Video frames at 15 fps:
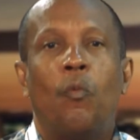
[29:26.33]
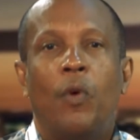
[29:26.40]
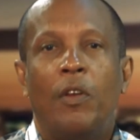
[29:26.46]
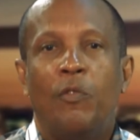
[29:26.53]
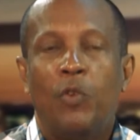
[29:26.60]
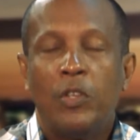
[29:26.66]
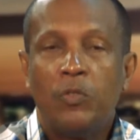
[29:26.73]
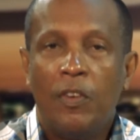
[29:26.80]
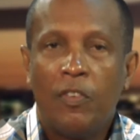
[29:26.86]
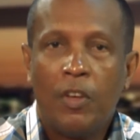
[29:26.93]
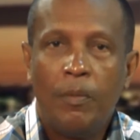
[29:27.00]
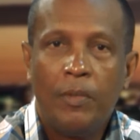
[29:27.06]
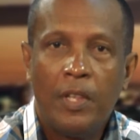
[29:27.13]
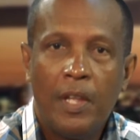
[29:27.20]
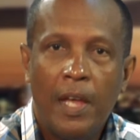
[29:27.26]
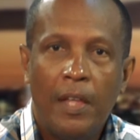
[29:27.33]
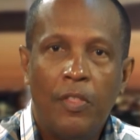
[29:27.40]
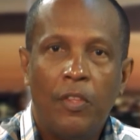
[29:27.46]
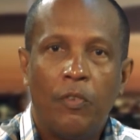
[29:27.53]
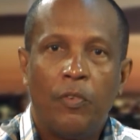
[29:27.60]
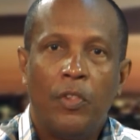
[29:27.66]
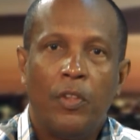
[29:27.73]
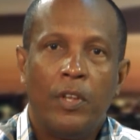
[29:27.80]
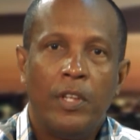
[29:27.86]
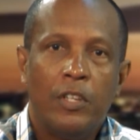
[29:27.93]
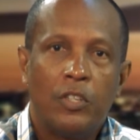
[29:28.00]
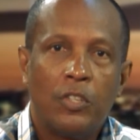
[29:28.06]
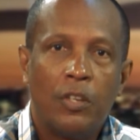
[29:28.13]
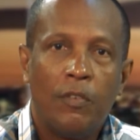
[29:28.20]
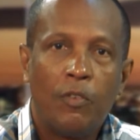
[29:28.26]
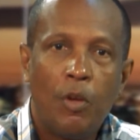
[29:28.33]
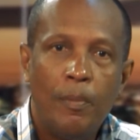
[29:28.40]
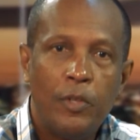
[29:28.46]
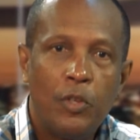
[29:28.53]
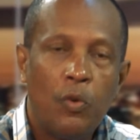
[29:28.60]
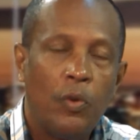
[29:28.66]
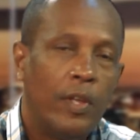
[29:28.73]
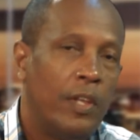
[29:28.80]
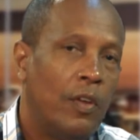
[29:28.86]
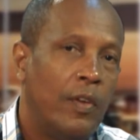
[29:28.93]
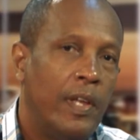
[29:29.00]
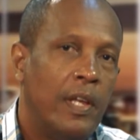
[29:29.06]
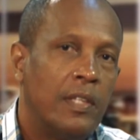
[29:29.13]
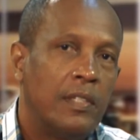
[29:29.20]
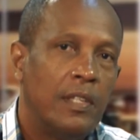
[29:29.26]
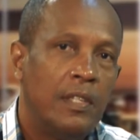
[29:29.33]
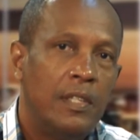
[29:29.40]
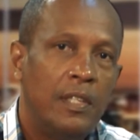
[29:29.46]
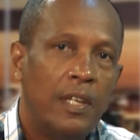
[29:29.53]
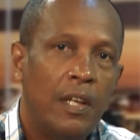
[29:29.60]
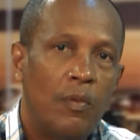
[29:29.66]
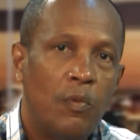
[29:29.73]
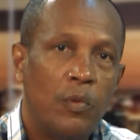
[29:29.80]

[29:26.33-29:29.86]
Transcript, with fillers: Well, viewers, we have come to the end of another edition of Community Corner here on ACTN.